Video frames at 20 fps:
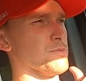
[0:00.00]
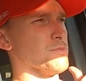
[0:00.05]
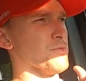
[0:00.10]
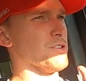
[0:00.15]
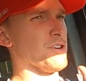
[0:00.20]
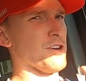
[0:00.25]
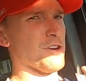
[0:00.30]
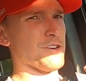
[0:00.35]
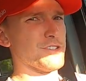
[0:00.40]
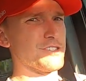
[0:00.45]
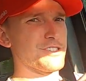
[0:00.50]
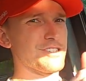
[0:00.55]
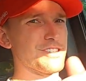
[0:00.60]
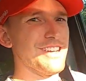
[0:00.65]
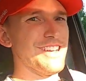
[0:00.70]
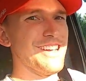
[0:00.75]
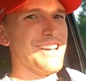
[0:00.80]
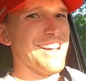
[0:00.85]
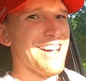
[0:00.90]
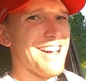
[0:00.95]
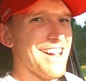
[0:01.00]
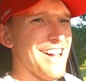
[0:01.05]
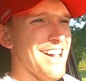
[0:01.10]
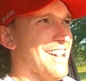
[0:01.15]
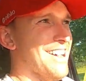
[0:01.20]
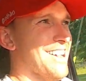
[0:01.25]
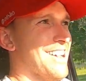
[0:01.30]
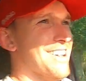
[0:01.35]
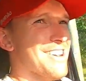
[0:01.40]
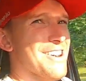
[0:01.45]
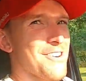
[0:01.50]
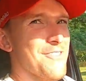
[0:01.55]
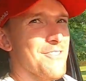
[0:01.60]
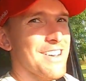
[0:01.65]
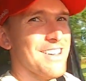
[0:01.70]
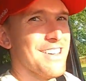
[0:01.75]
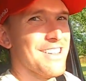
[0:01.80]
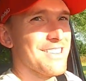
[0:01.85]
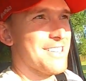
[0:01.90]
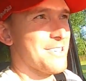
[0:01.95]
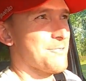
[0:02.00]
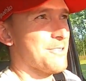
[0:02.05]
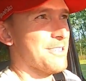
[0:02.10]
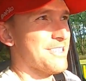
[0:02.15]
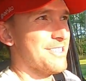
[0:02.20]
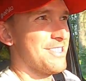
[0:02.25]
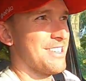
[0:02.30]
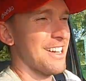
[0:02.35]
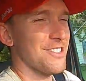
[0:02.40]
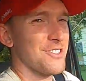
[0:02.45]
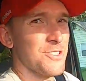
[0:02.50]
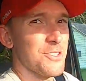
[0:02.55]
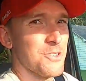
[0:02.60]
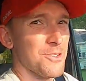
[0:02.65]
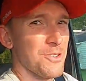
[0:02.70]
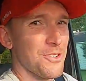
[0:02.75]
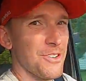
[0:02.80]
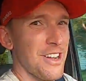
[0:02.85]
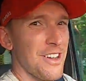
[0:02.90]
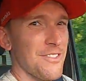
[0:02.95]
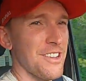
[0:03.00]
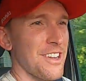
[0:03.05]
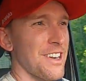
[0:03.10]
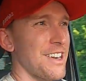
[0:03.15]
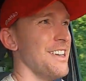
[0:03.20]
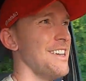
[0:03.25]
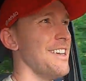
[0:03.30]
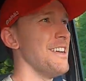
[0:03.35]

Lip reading: more harsh. I think we got jiggled around there.